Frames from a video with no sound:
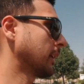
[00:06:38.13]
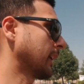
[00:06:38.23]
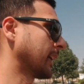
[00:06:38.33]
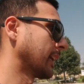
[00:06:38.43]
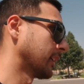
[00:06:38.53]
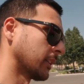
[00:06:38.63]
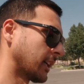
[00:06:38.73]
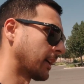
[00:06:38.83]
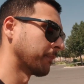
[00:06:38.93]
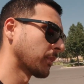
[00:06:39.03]
and
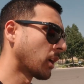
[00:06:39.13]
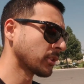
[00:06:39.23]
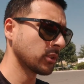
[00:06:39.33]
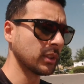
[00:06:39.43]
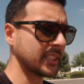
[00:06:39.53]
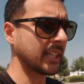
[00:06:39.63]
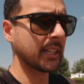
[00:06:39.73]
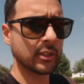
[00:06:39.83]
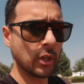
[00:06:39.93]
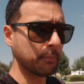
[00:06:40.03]
also
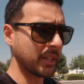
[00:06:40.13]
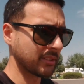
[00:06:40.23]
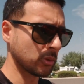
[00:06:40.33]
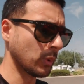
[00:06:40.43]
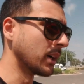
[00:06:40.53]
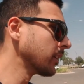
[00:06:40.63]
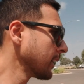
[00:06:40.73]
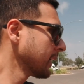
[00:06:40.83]
the strut brace as well.